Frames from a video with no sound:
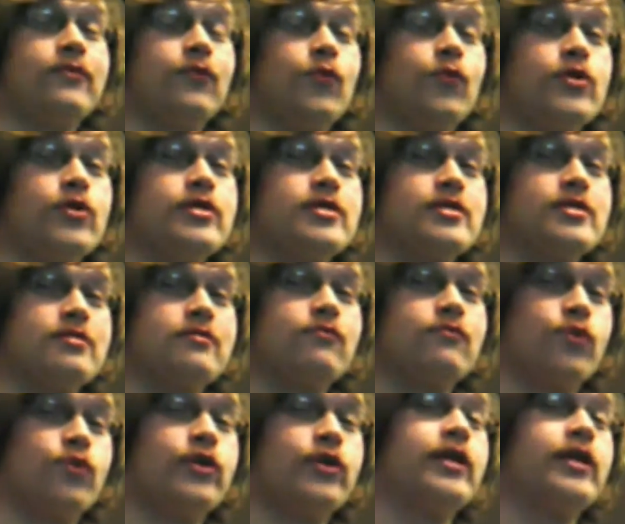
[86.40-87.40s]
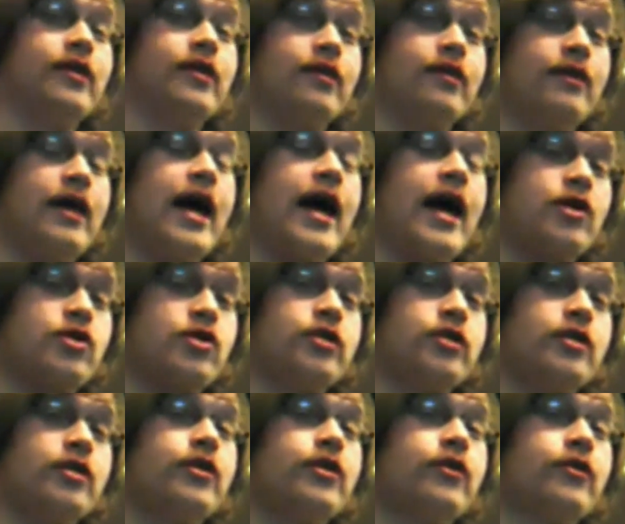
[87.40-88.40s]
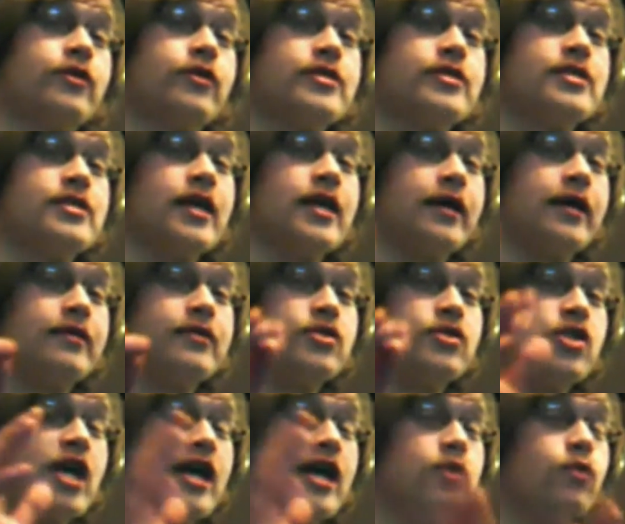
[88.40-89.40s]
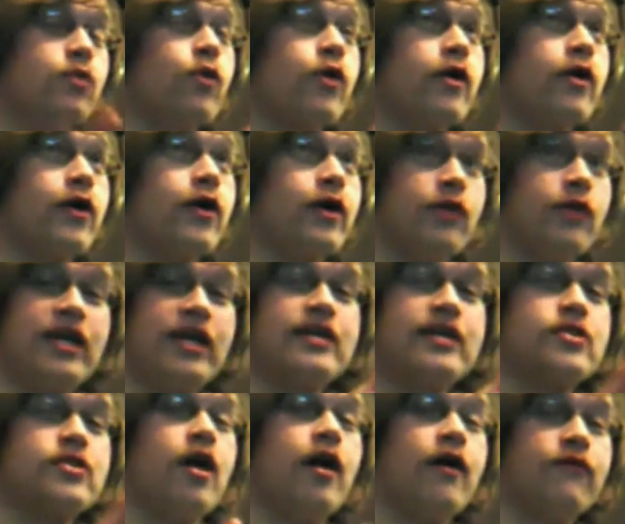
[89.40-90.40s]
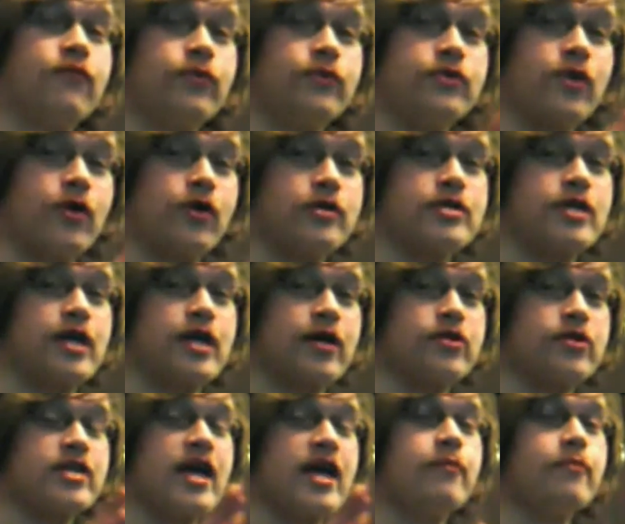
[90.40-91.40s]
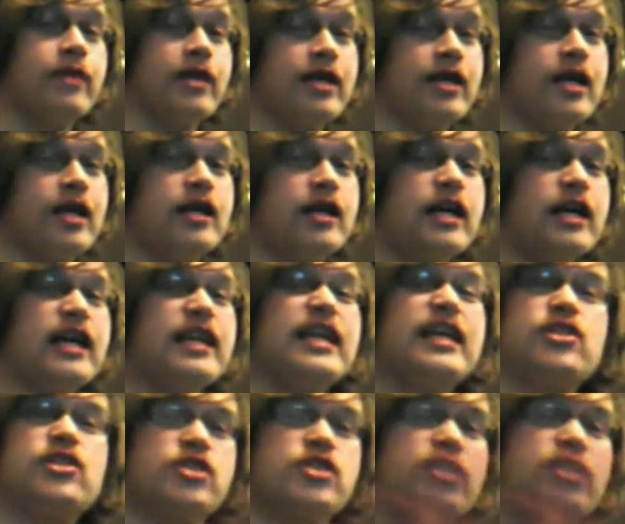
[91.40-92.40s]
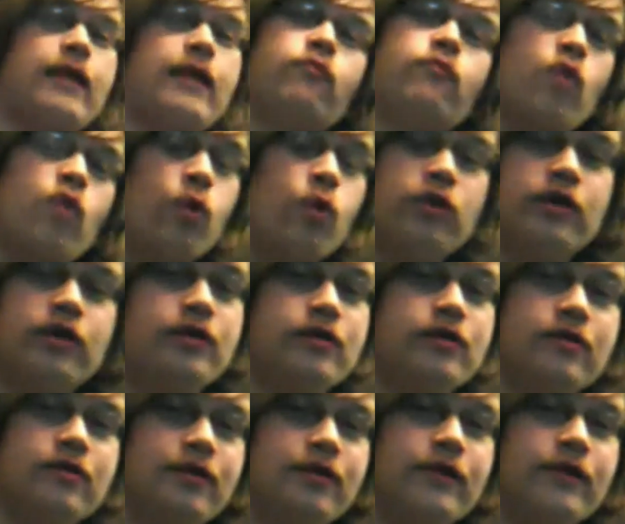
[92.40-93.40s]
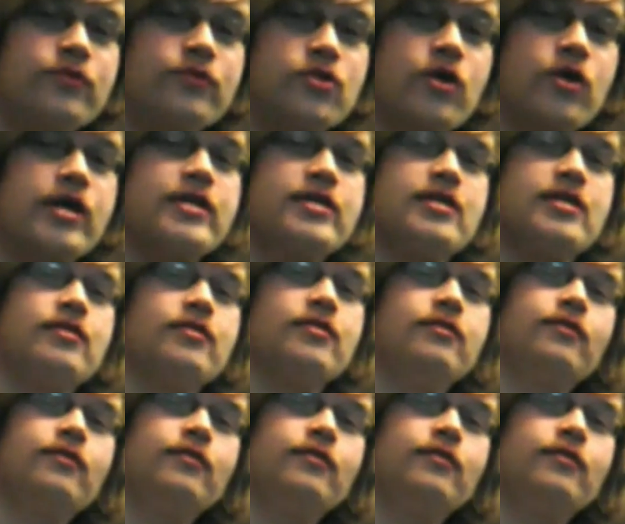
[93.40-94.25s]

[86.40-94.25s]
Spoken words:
was really actually the year because like January kicked off with Darksiders and Bayonetta and then just kept rolling. It was crazy.